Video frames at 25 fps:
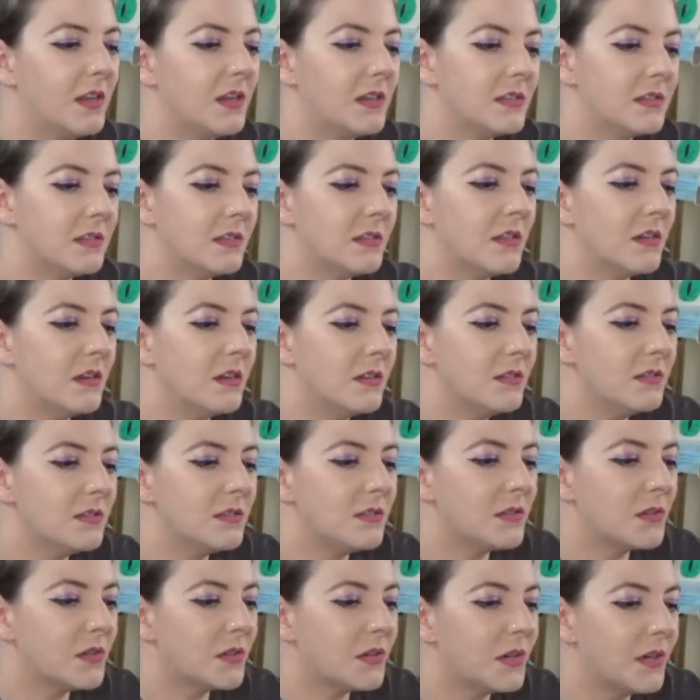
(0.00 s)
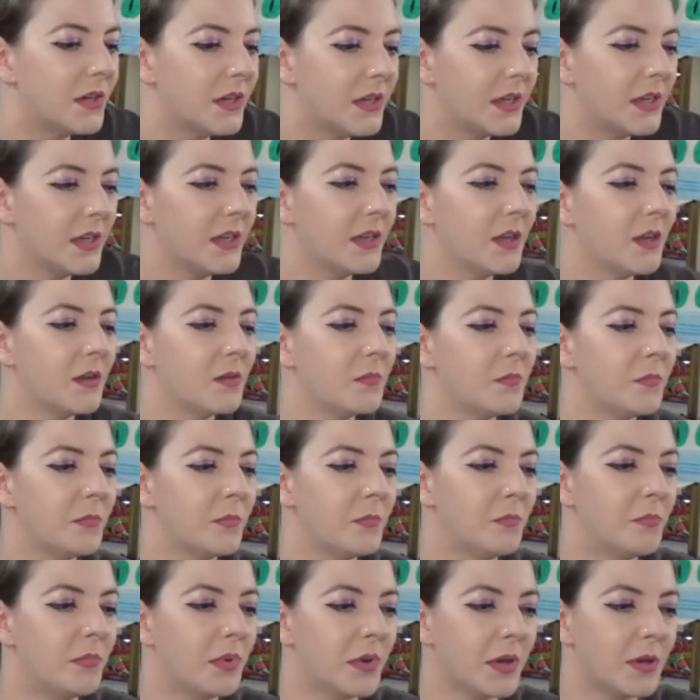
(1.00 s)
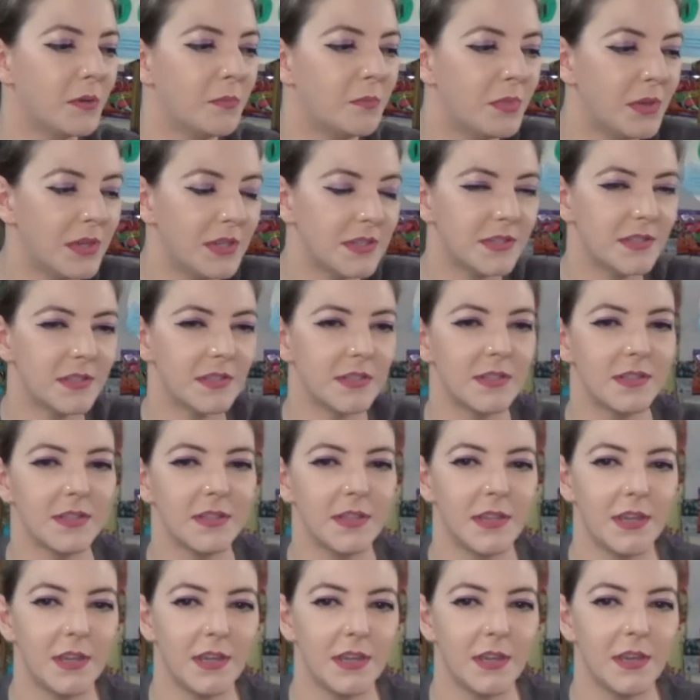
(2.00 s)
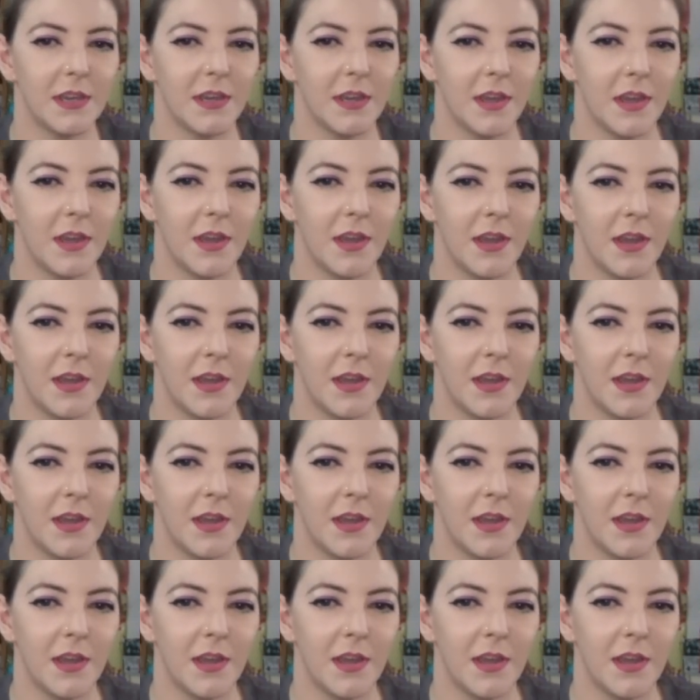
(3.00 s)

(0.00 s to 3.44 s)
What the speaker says: It's a long story, but basically